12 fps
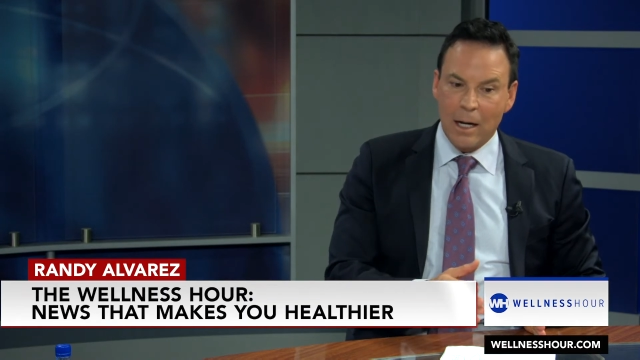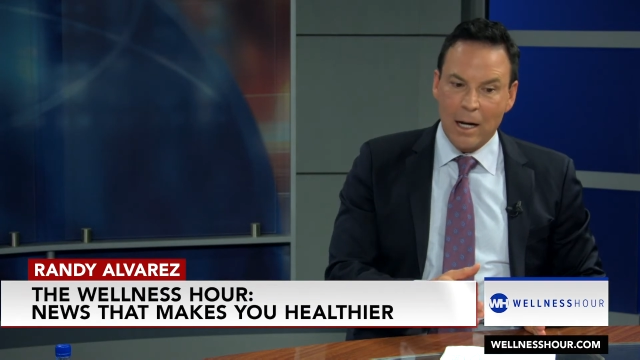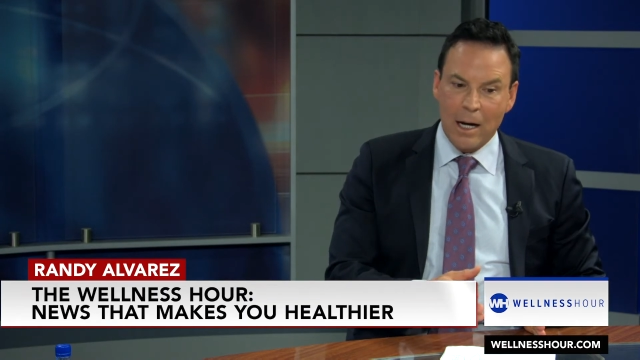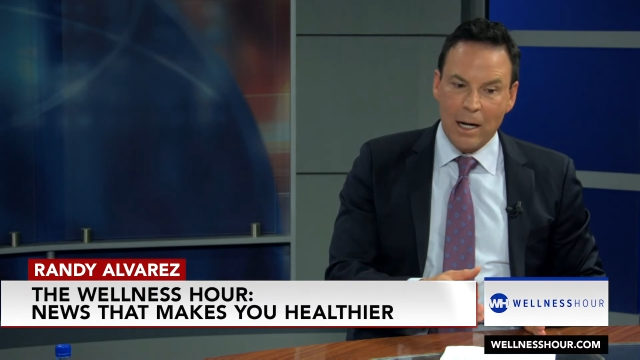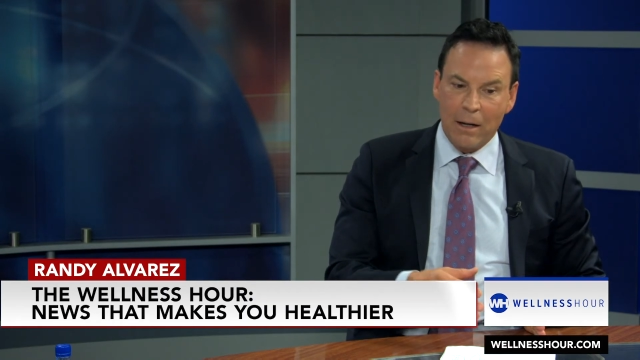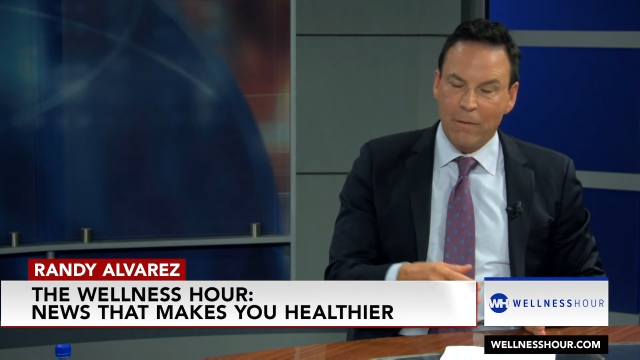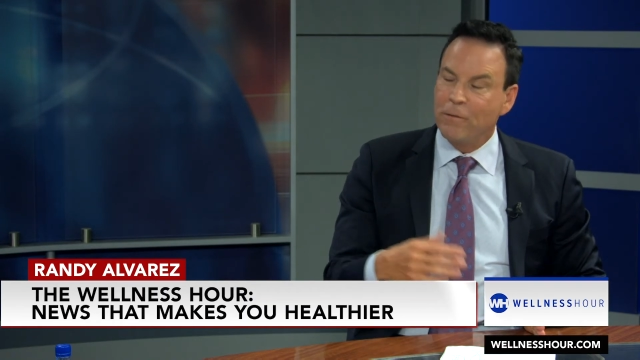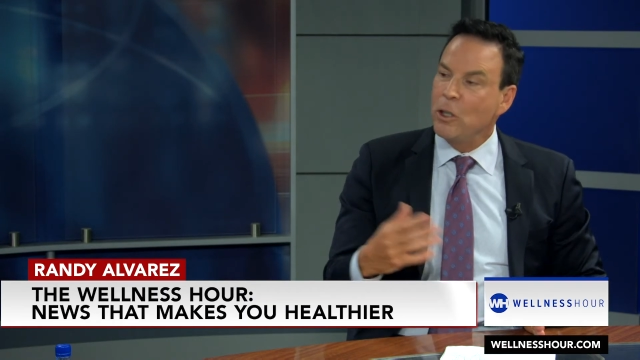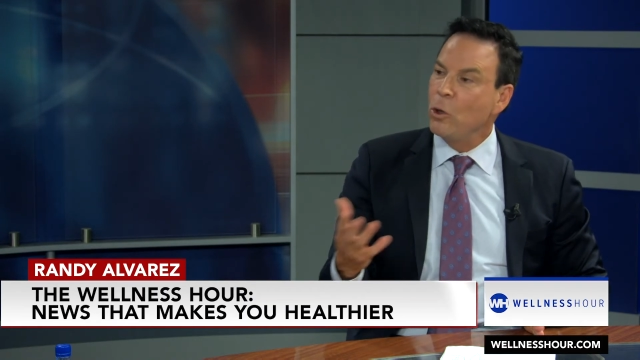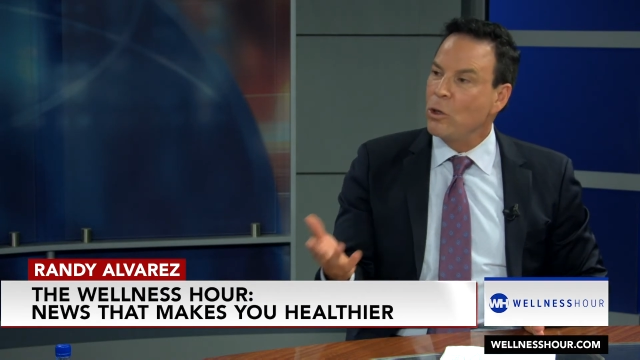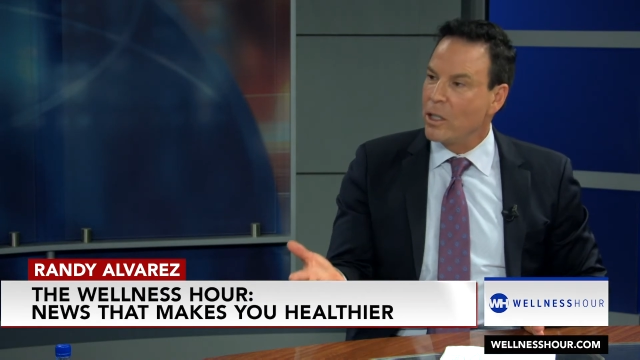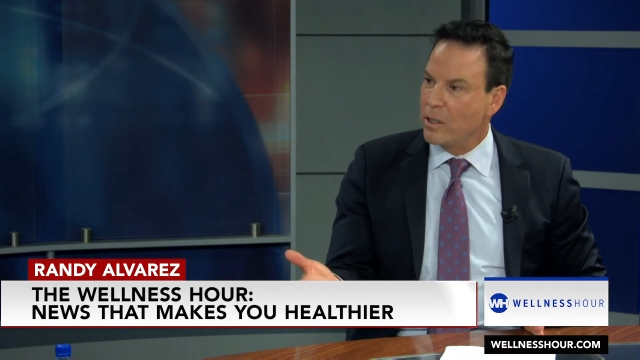uh,
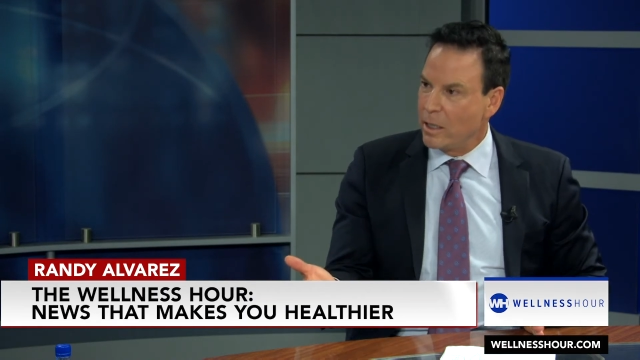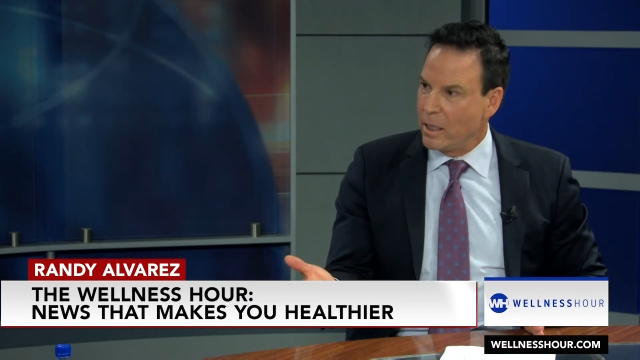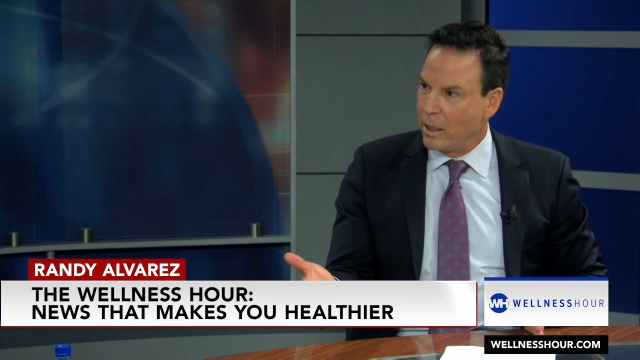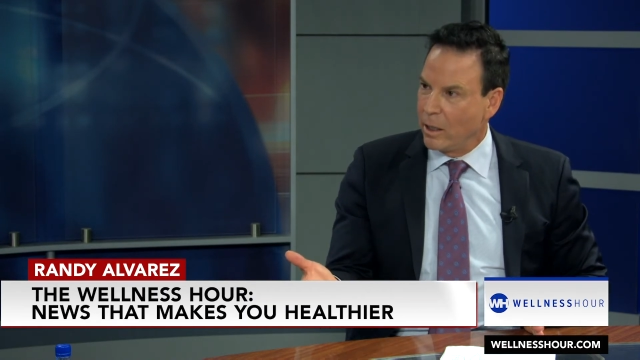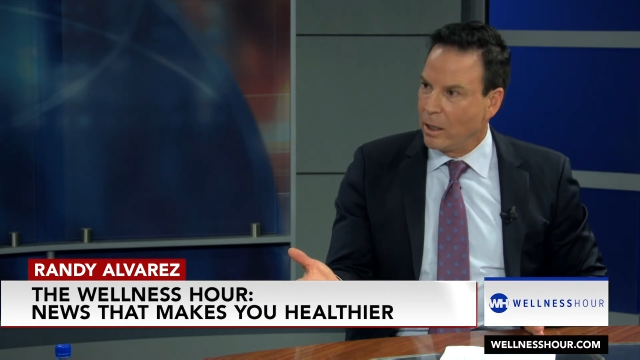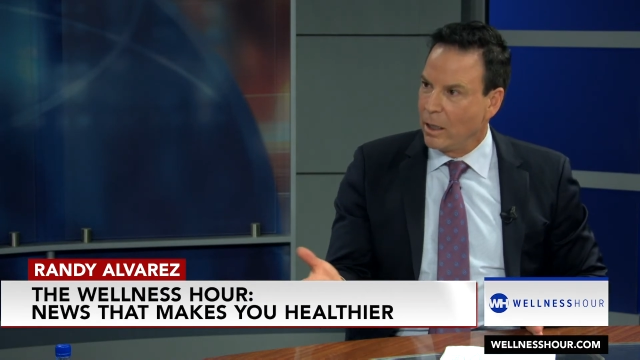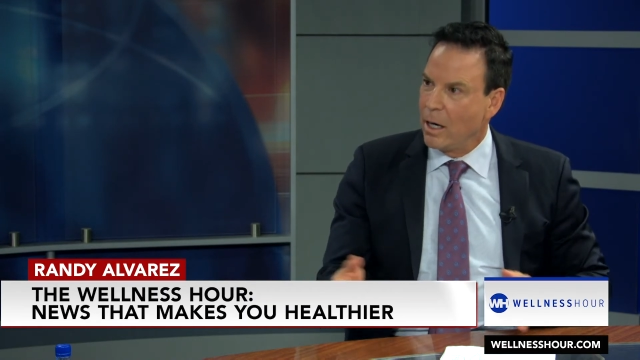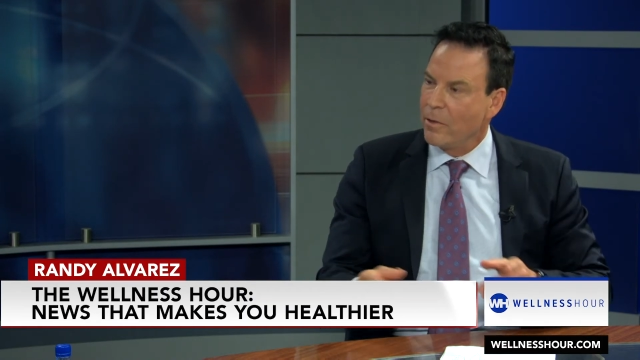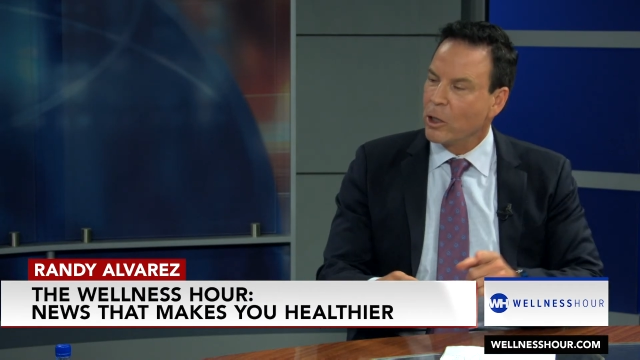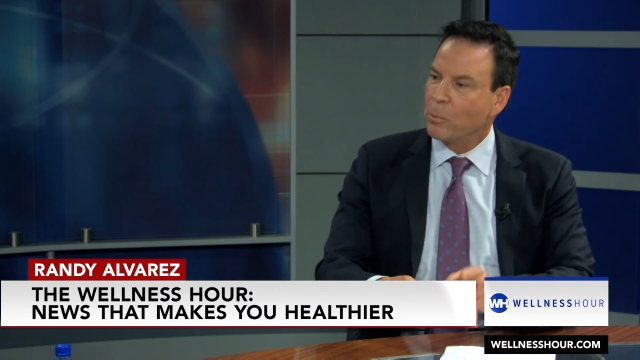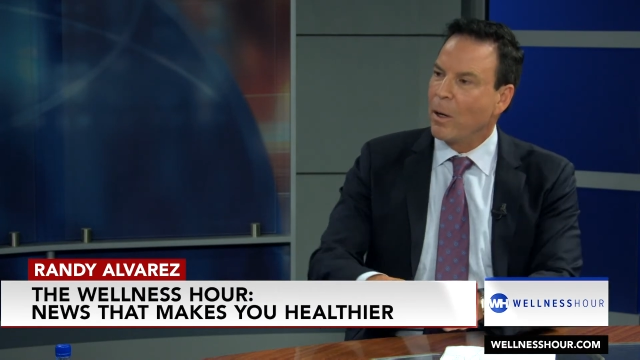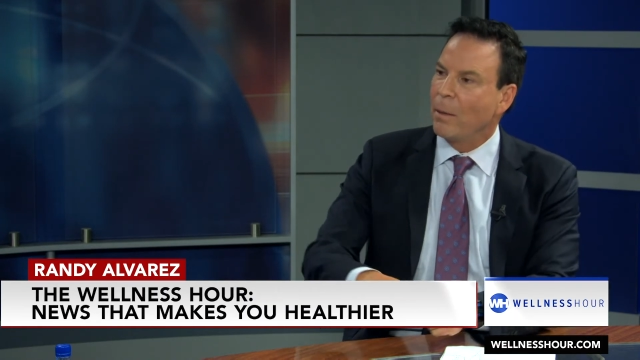fusions a year,
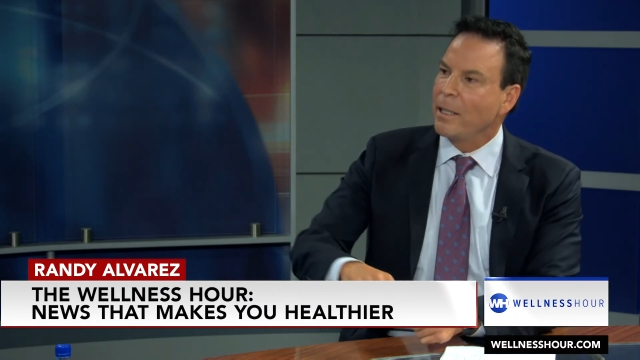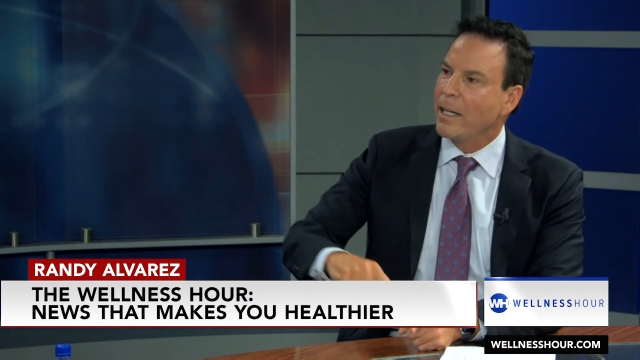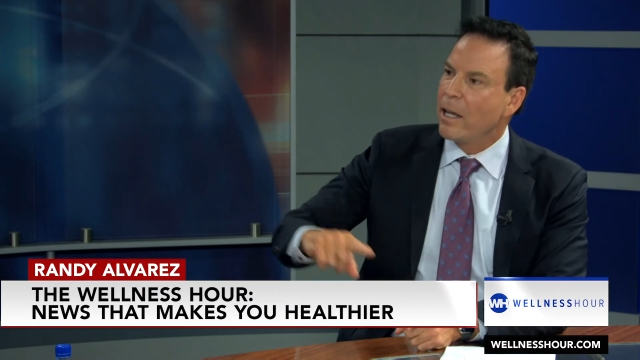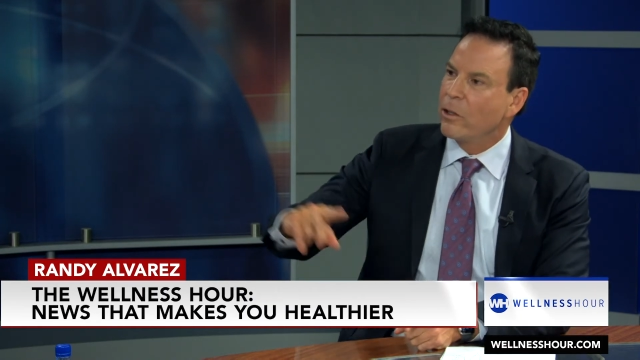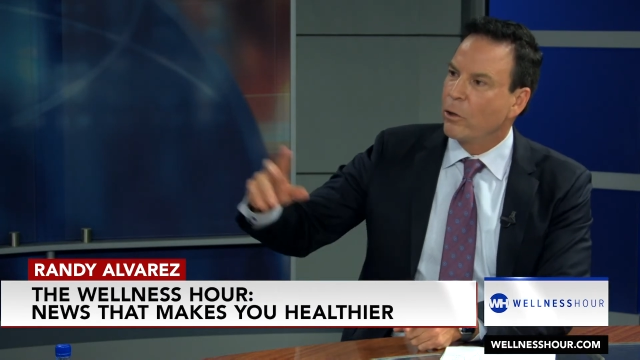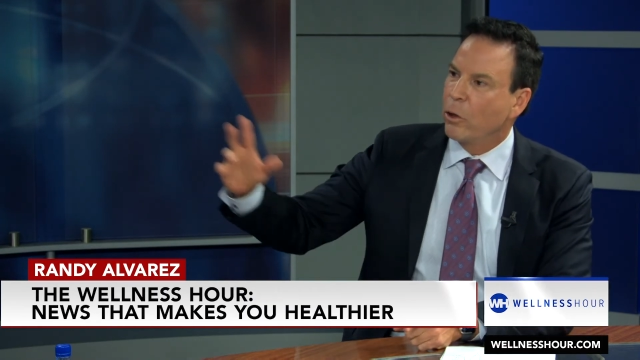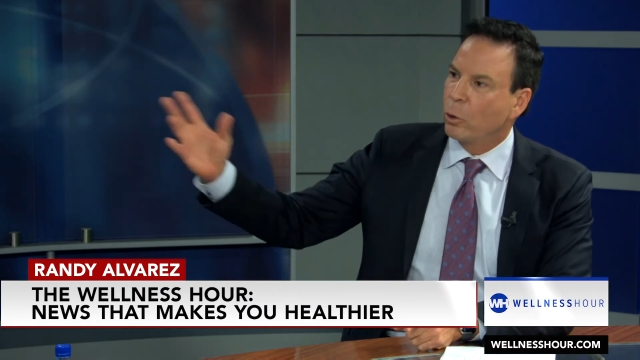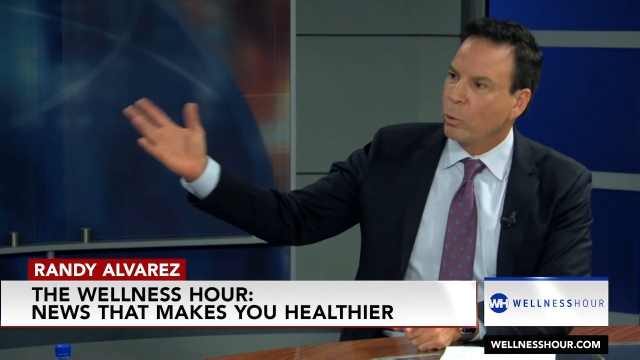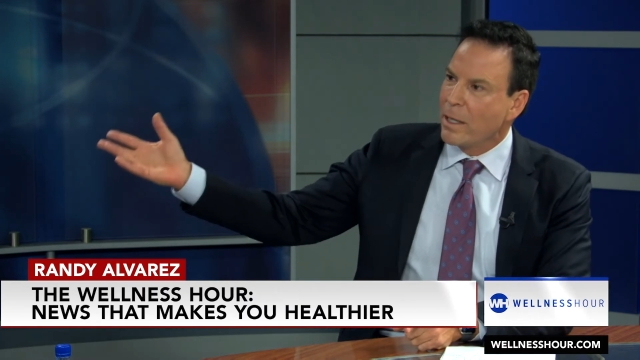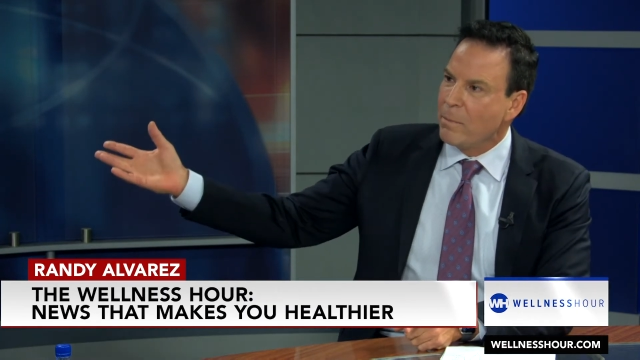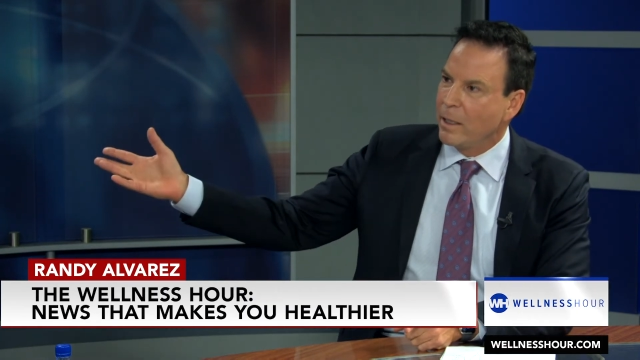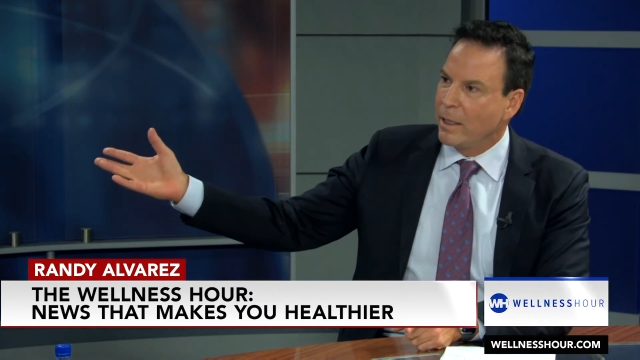there's probably another
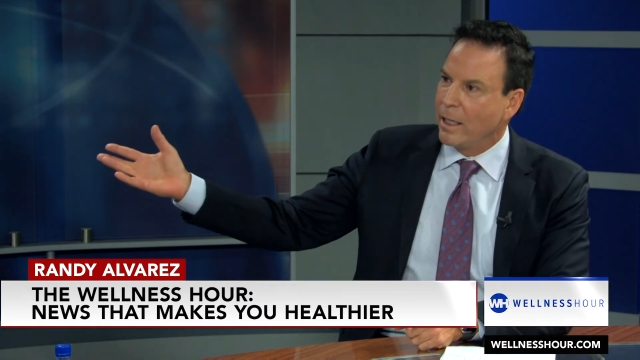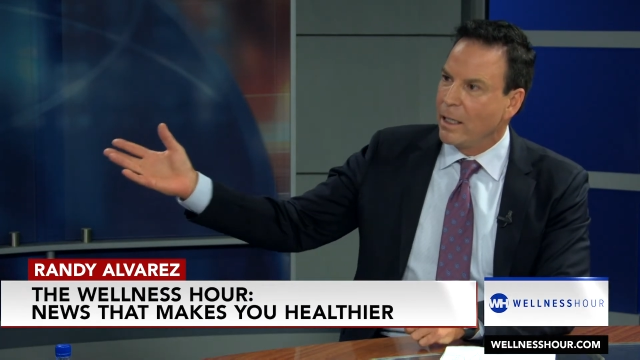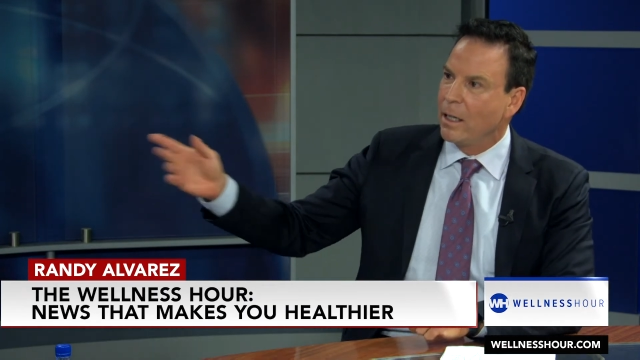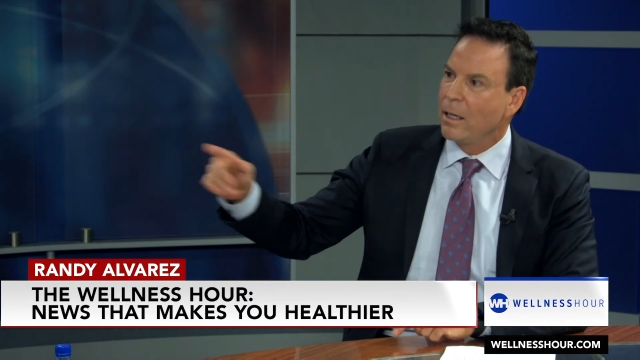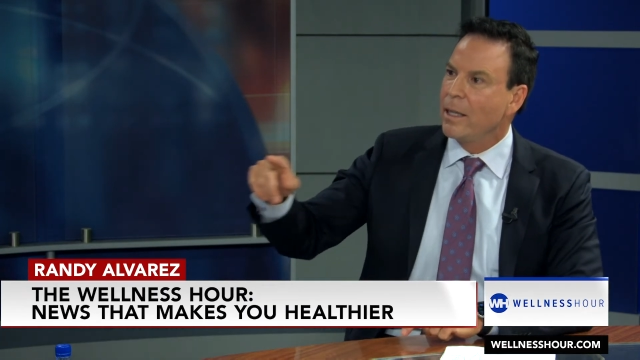3 million